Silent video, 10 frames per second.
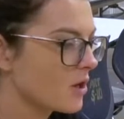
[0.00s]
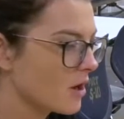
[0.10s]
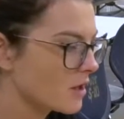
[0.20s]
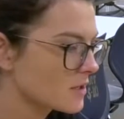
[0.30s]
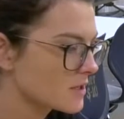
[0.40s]

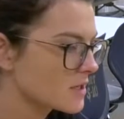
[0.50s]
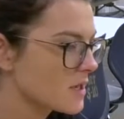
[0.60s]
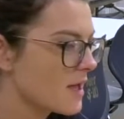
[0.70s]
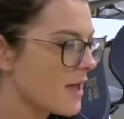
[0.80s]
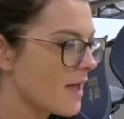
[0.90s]
art,
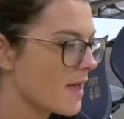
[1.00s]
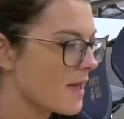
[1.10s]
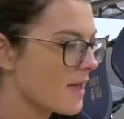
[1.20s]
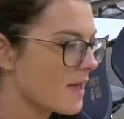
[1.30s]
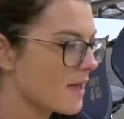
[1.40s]

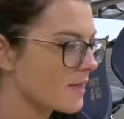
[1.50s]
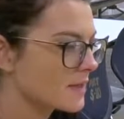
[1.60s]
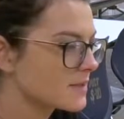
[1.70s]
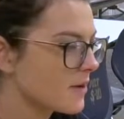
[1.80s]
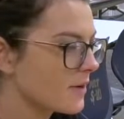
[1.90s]
and
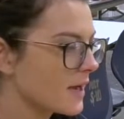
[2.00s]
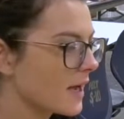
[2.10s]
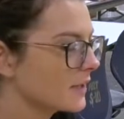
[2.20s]
that's how I got